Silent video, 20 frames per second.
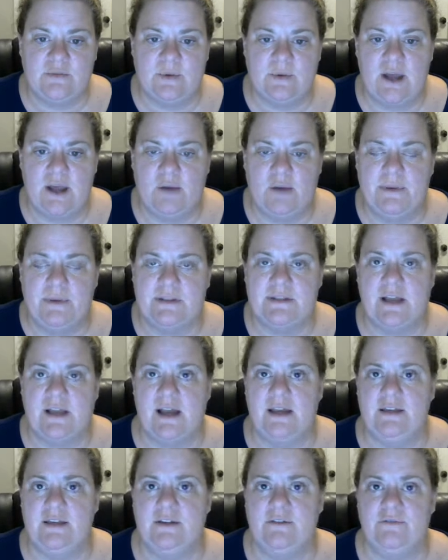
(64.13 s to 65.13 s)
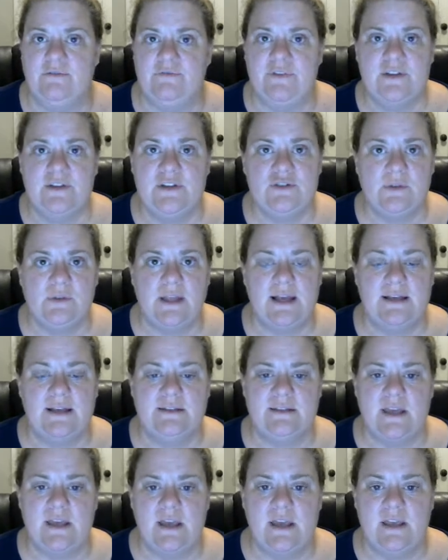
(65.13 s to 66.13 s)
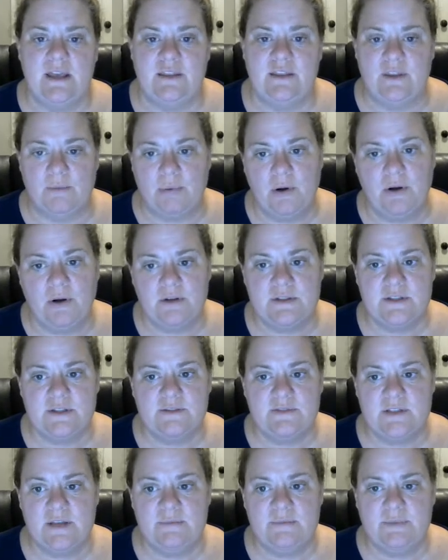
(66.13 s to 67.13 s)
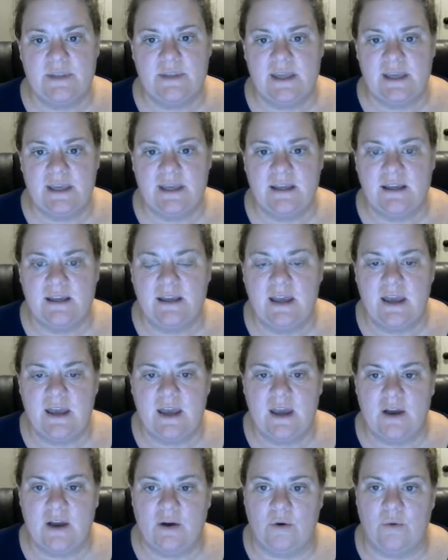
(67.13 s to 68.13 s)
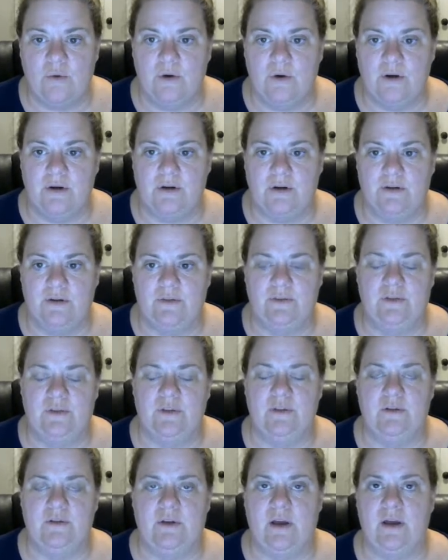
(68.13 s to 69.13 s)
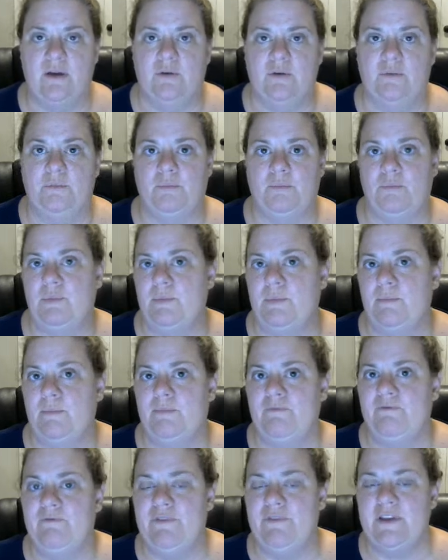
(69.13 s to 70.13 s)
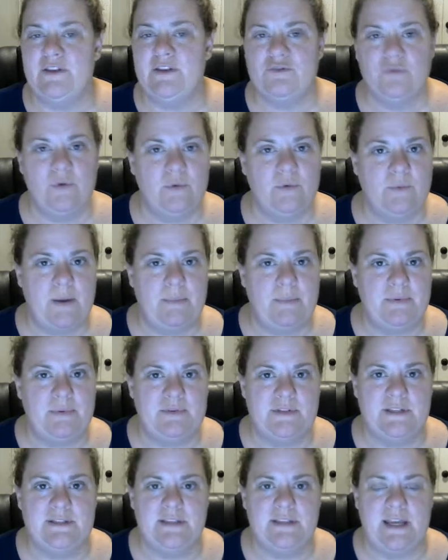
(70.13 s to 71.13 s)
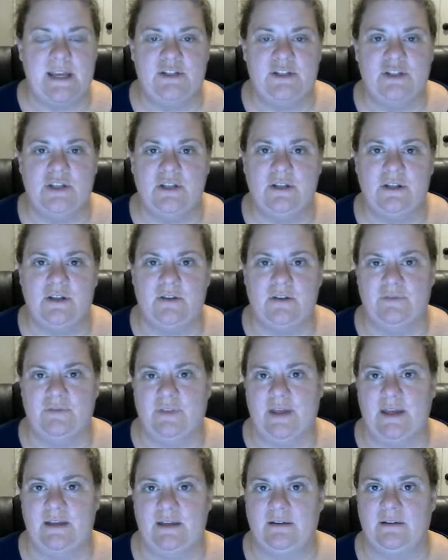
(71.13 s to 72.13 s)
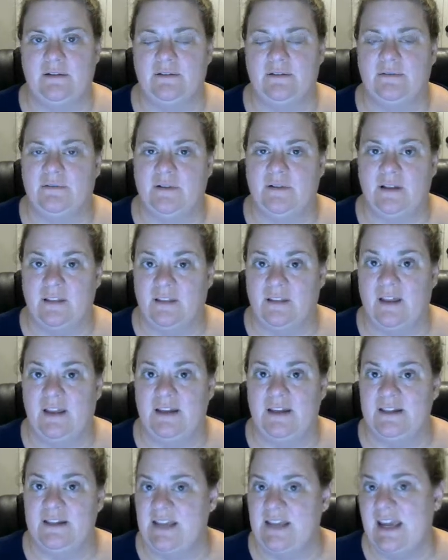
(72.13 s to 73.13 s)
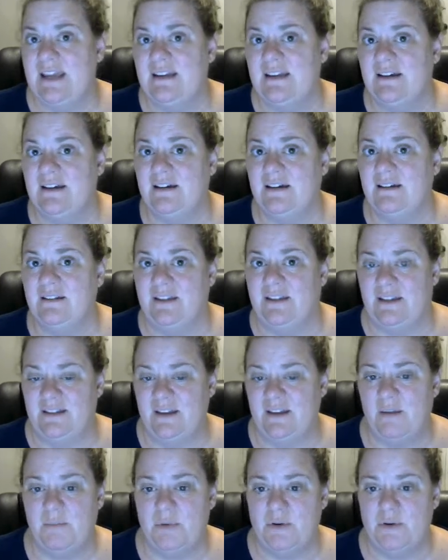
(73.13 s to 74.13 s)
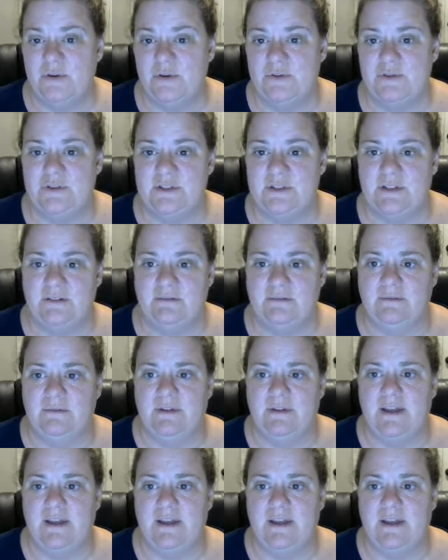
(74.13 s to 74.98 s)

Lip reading: would help us kind of visualize the parts of something or a visual representation of like a lot of data, like numbers, and